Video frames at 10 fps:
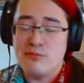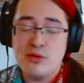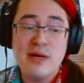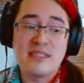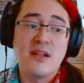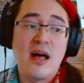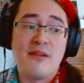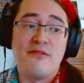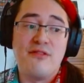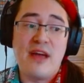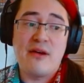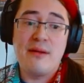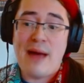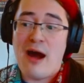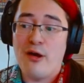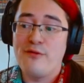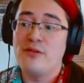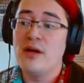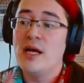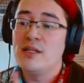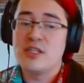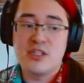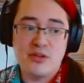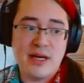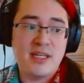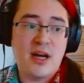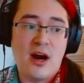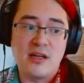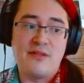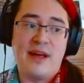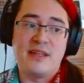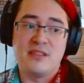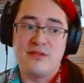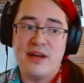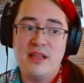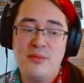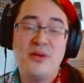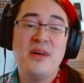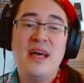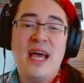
Blue has a lot of very powerful, strict card advantage available,